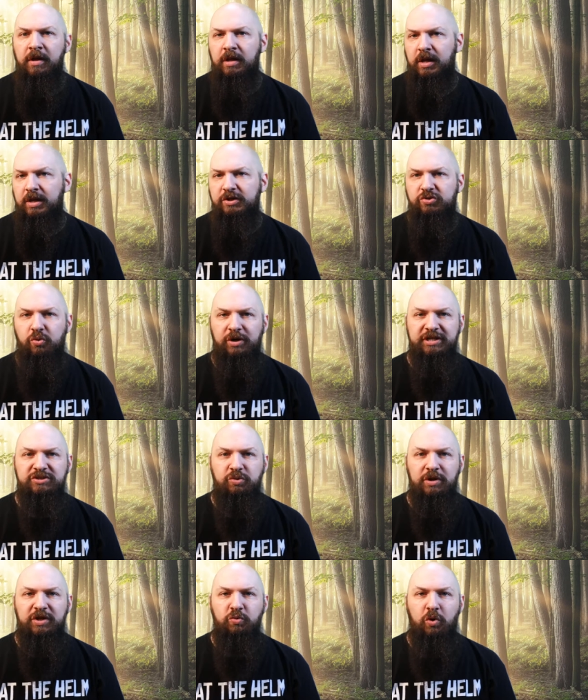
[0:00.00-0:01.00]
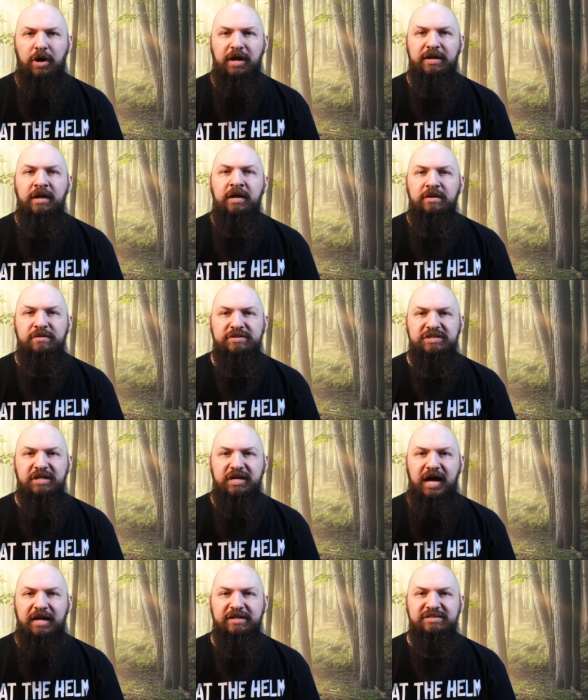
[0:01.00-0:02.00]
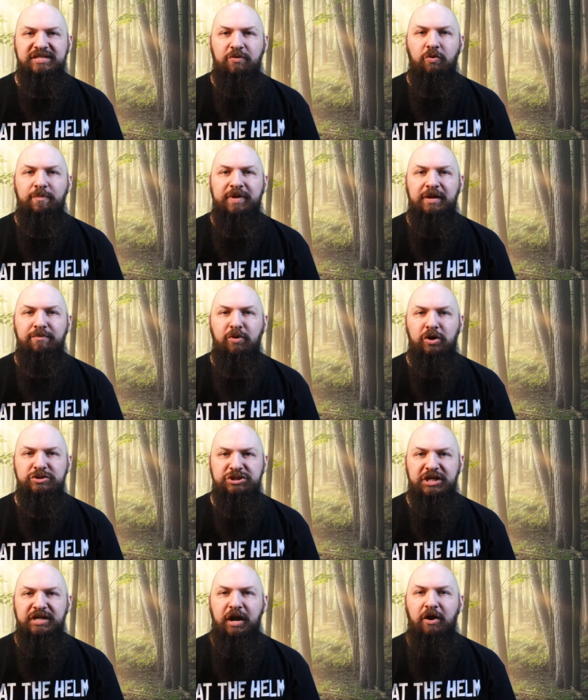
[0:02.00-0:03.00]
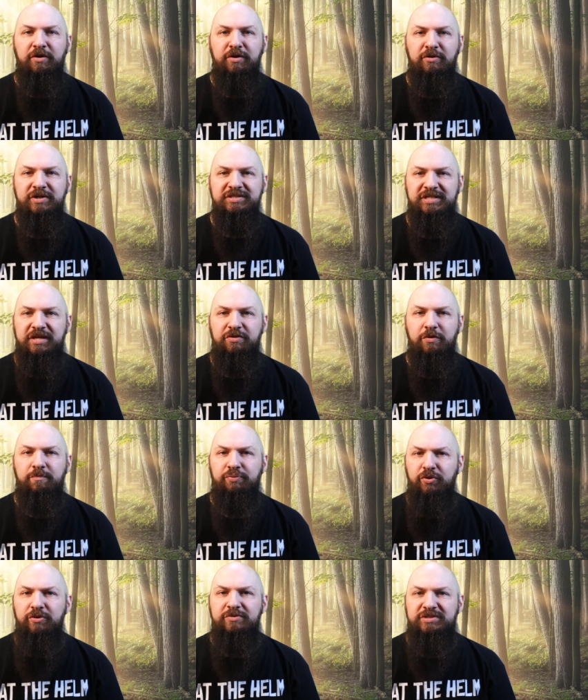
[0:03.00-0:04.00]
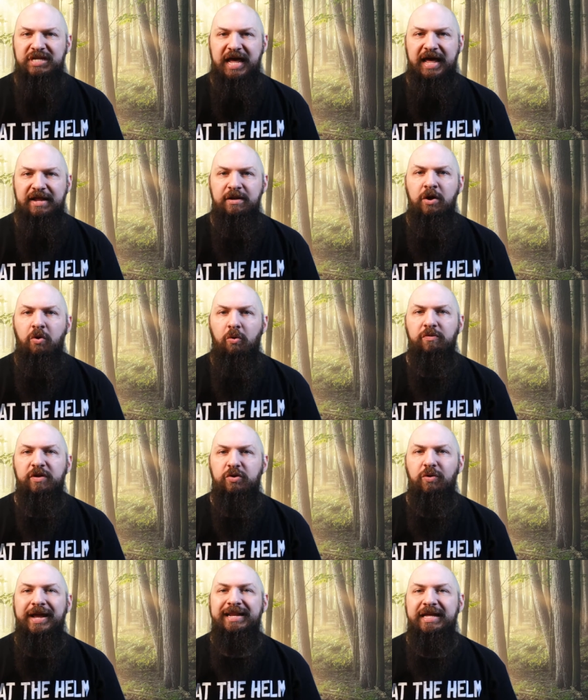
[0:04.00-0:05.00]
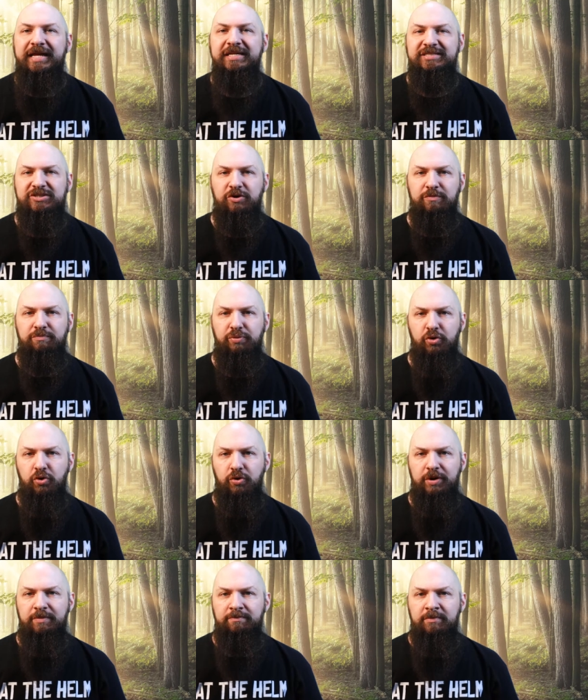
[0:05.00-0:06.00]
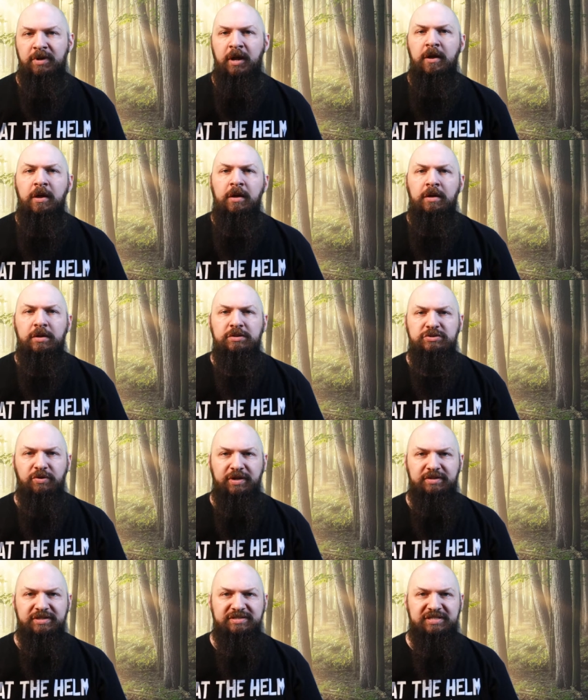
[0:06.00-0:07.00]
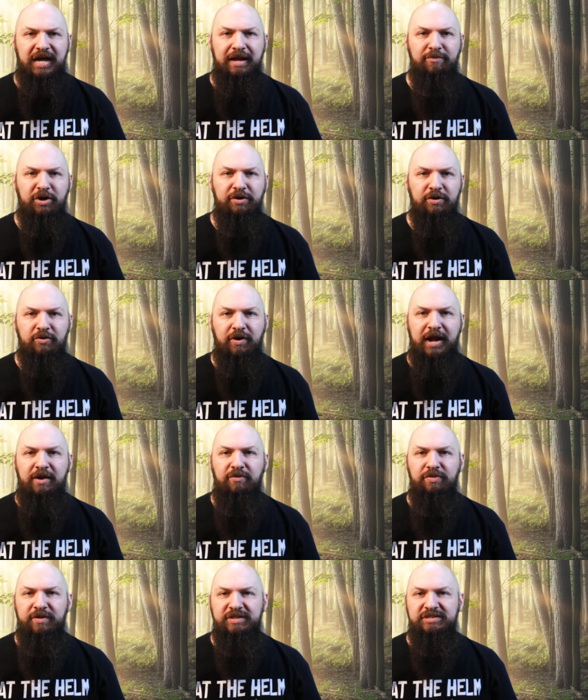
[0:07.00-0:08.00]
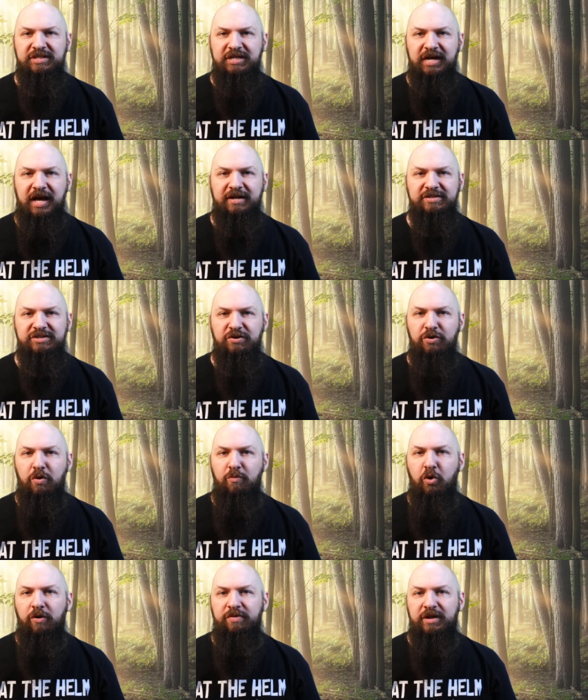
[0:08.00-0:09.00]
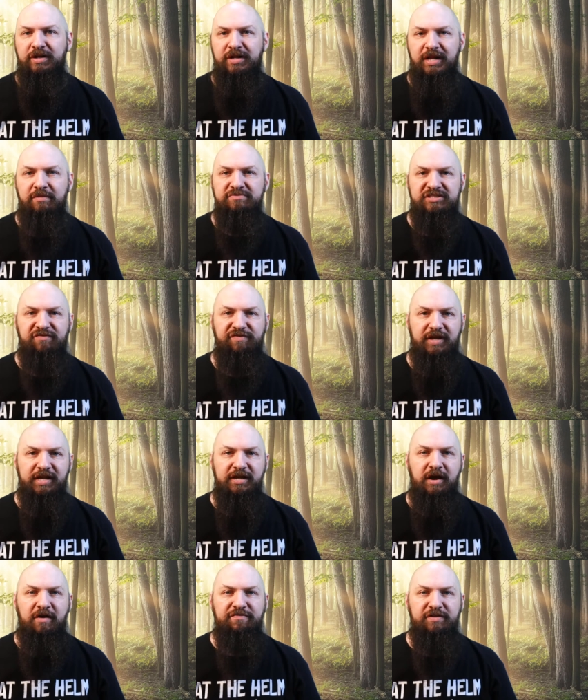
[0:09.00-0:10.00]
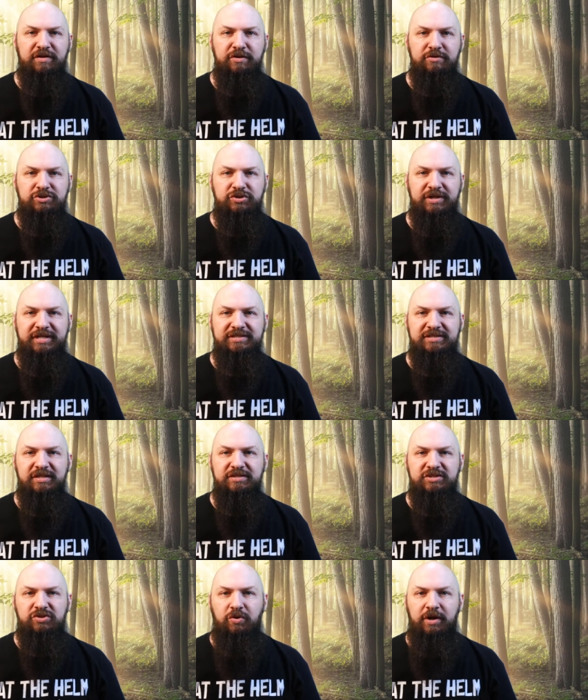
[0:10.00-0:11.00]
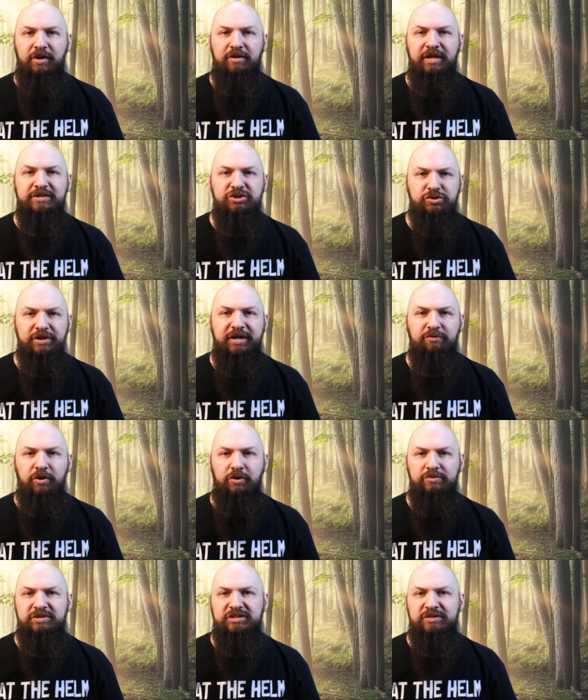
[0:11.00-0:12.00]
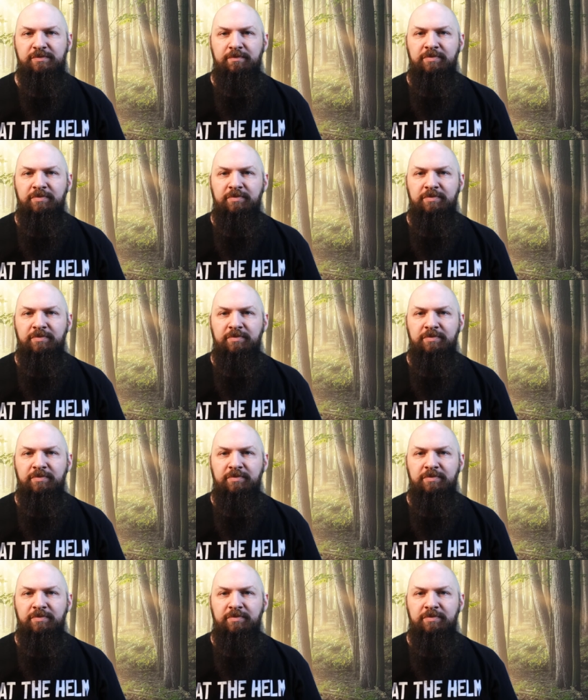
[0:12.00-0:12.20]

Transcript: In twenty twenty-one, the cicadas that will be emerging are known as either Brood ten or the Great Eastern Brood. During this time underground, these cicadas are no more than nymphs feeding off the nutrients in the soil and tree roots.